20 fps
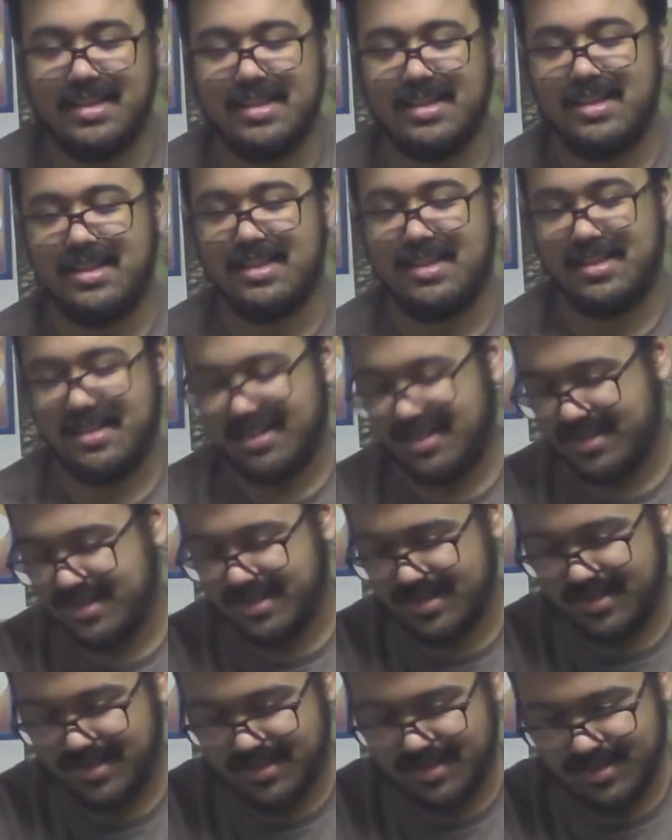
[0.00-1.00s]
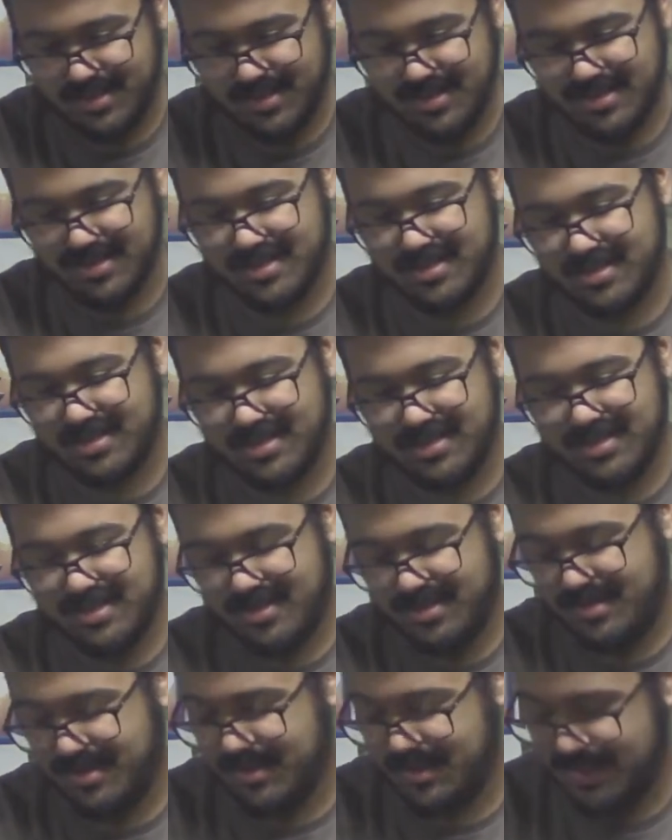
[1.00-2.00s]

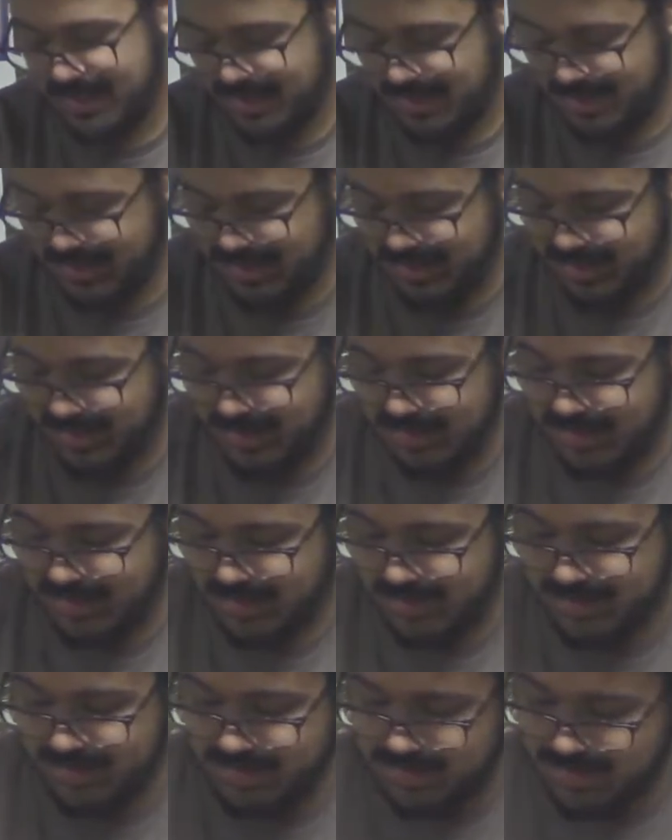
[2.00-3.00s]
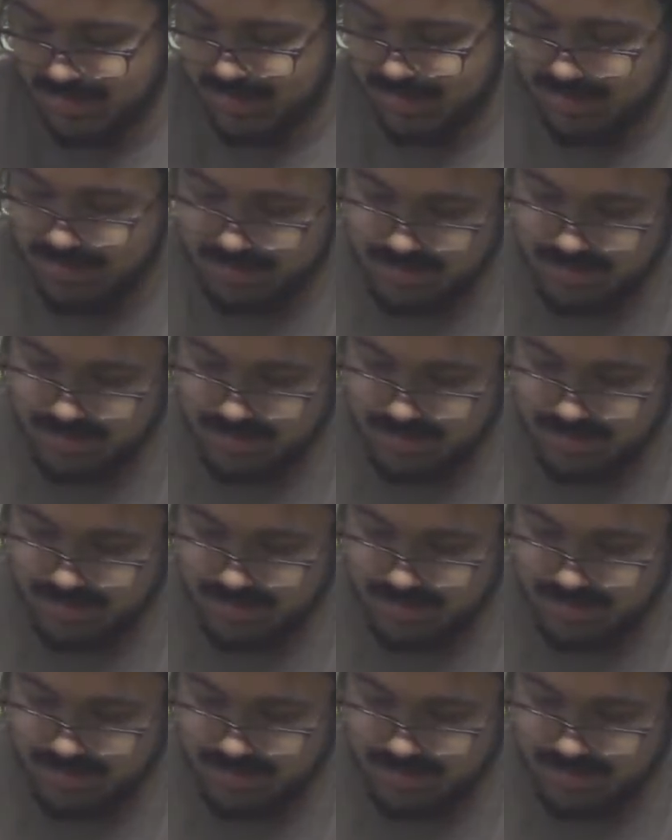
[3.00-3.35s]
[no speech]